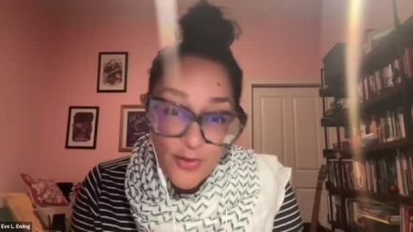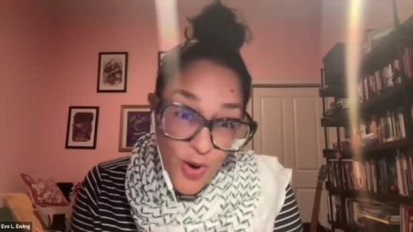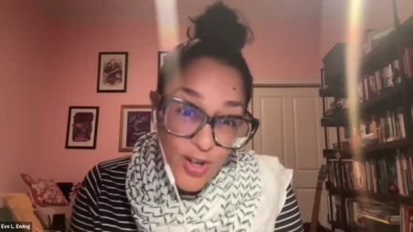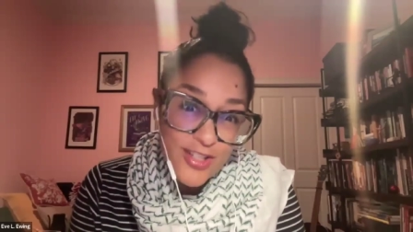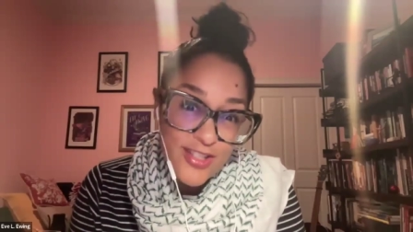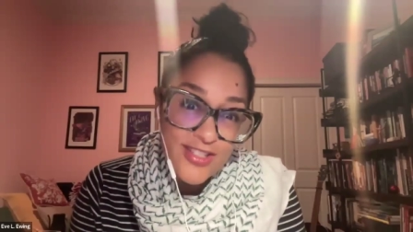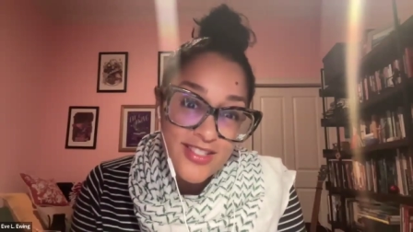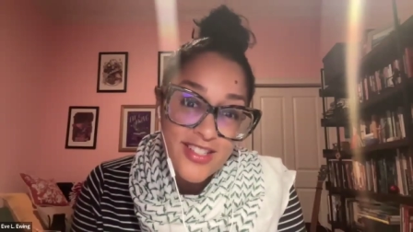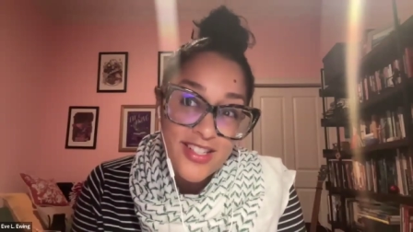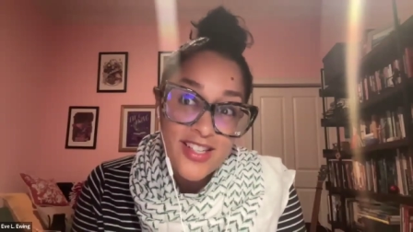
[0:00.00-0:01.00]
Of course,
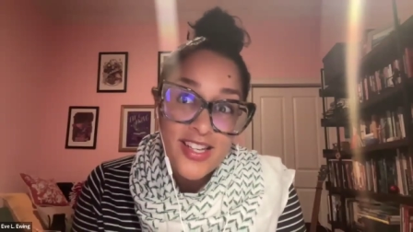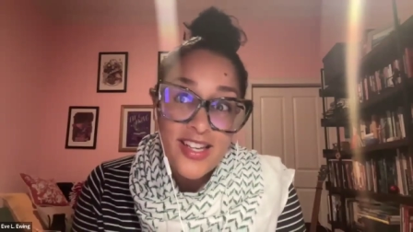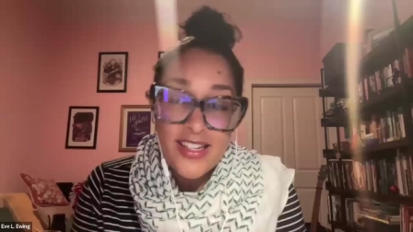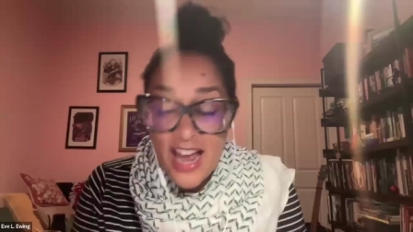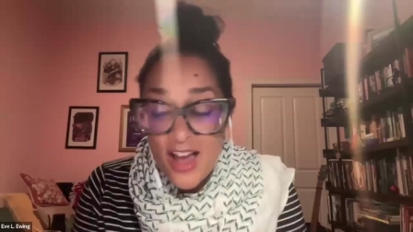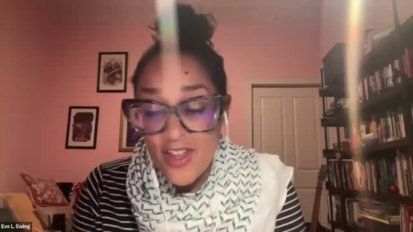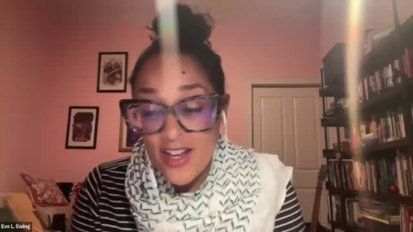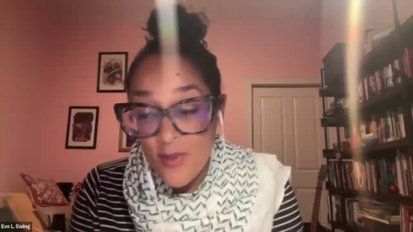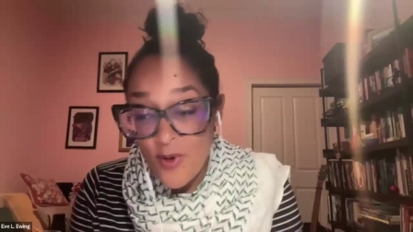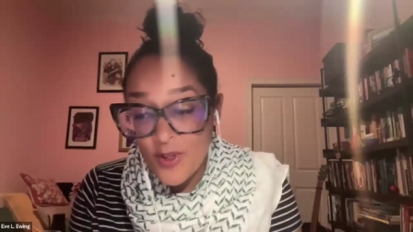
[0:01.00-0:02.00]
now
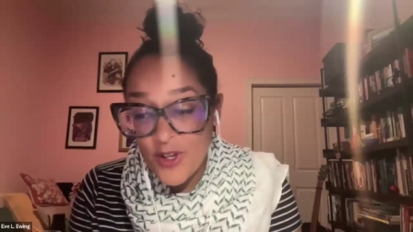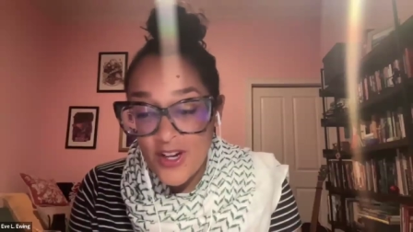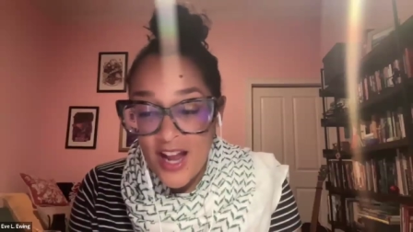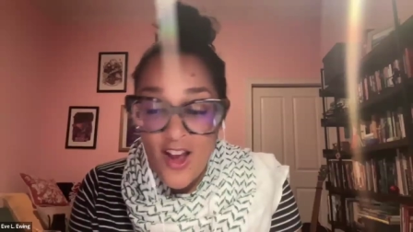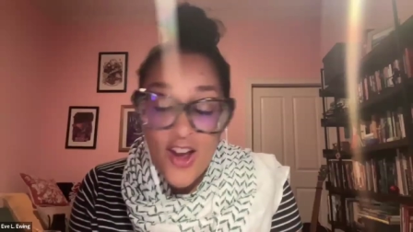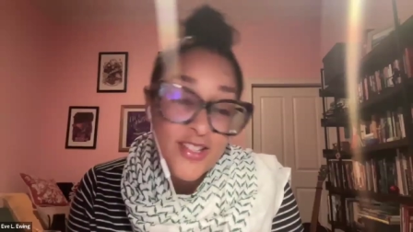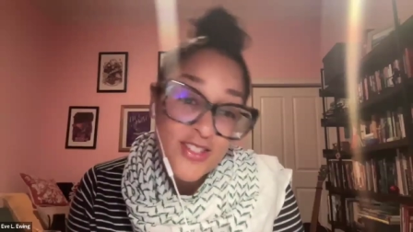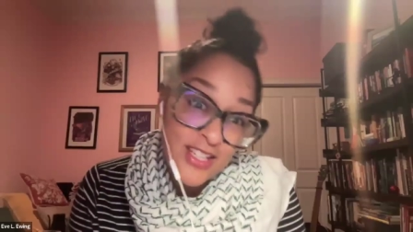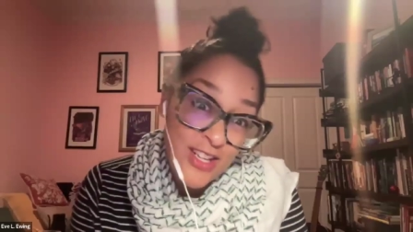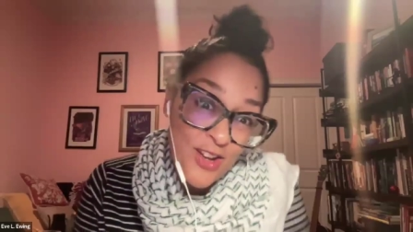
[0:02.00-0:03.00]
that I'm older, I
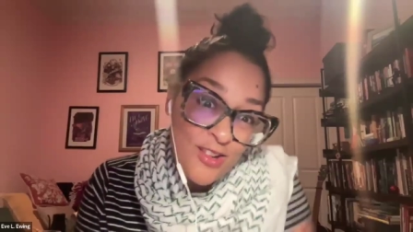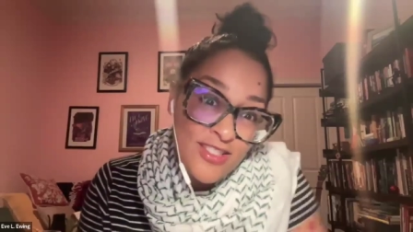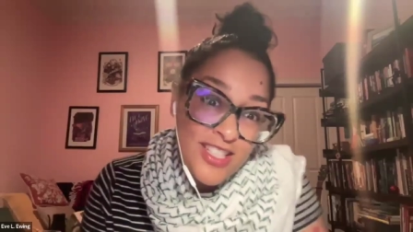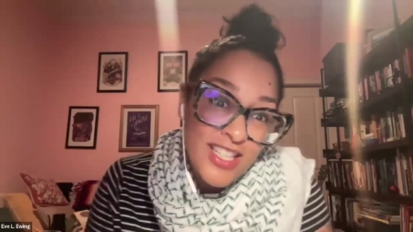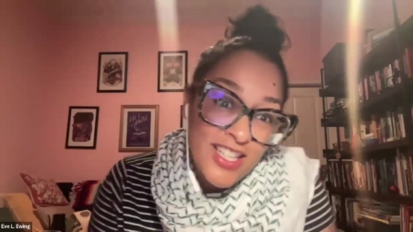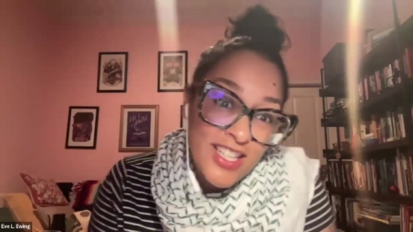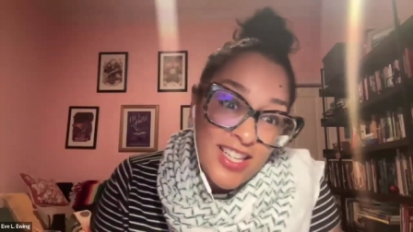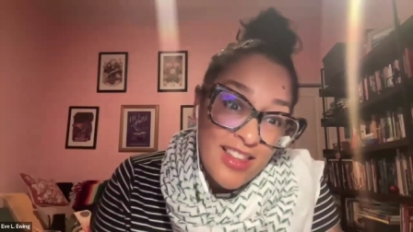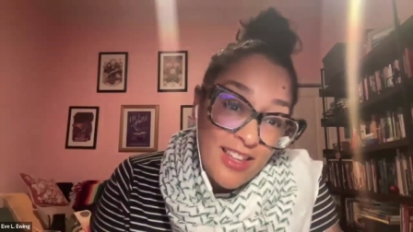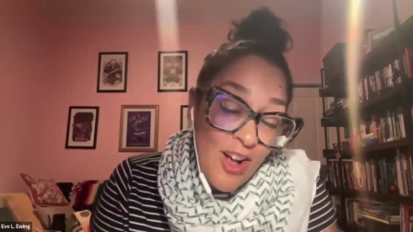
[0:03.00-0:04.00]
honestly know
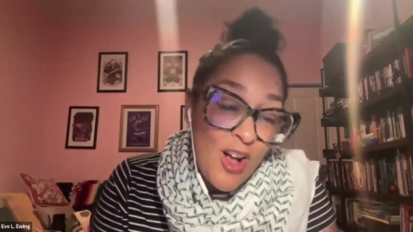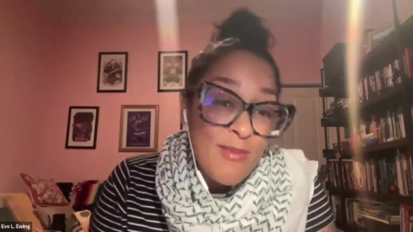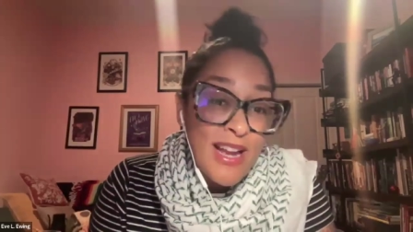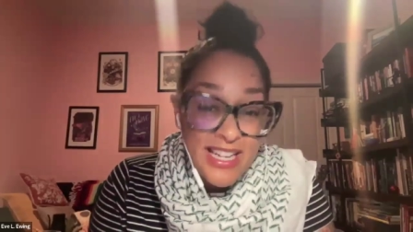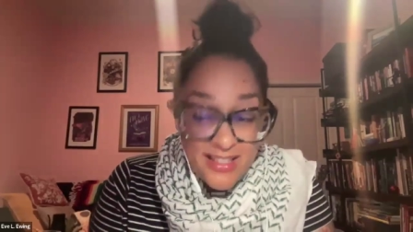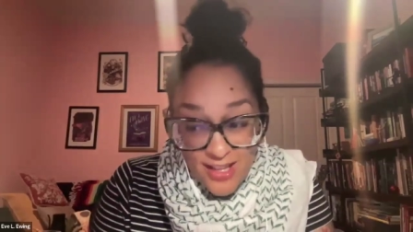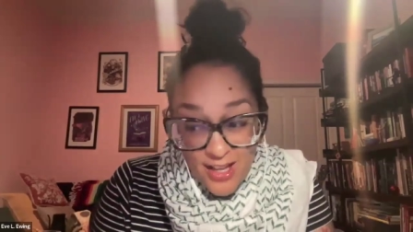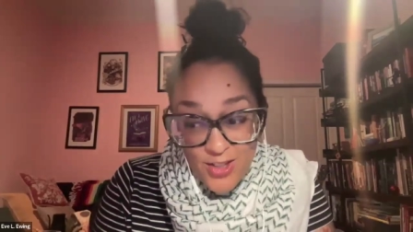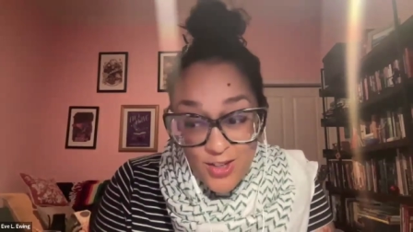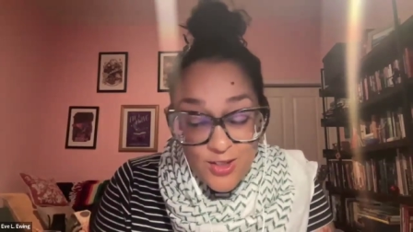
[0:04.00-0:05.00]
that all my
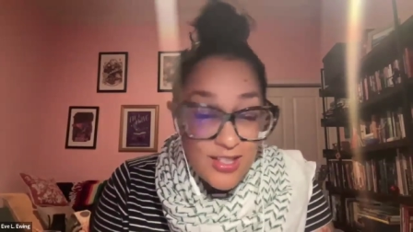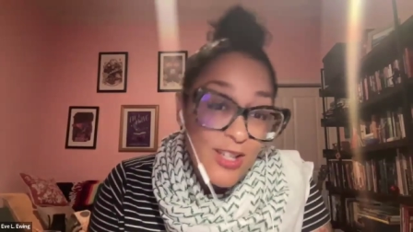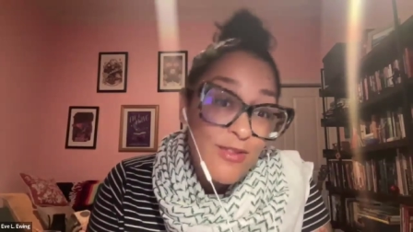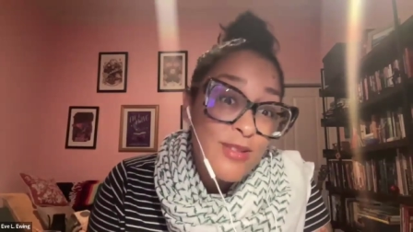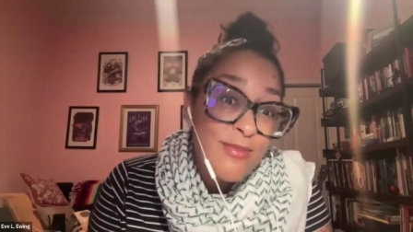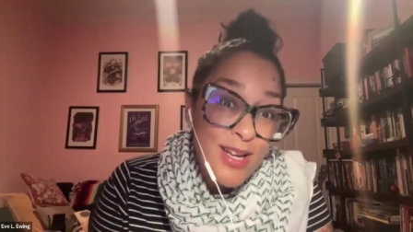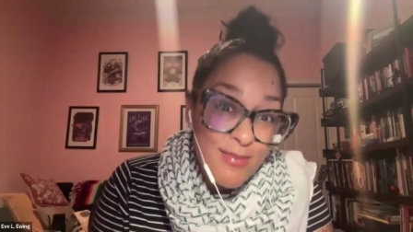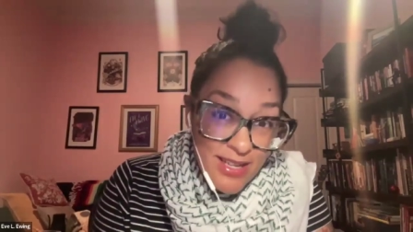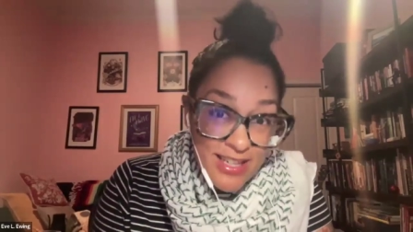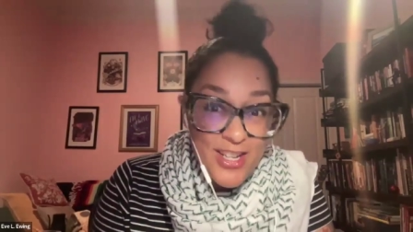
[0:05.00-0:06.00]
ancestors live in
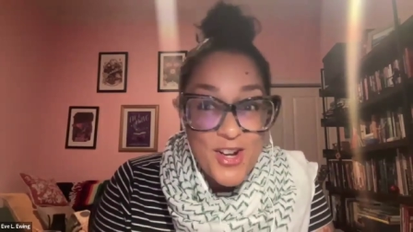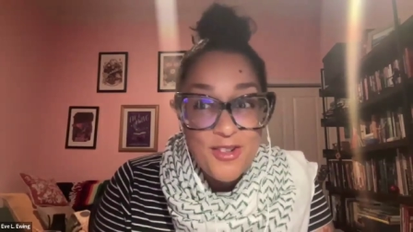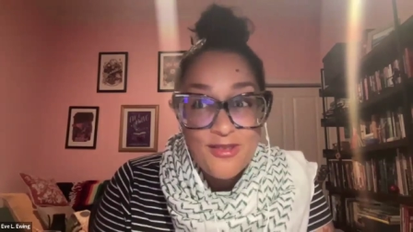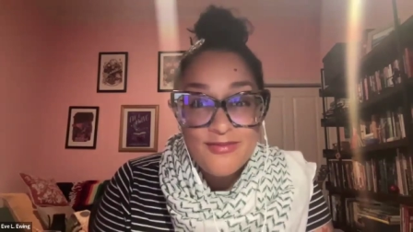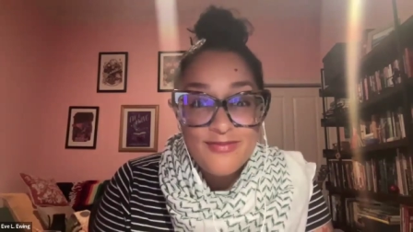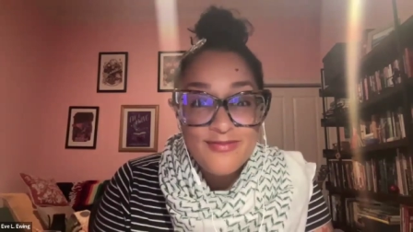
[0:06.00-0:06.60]
my big toe.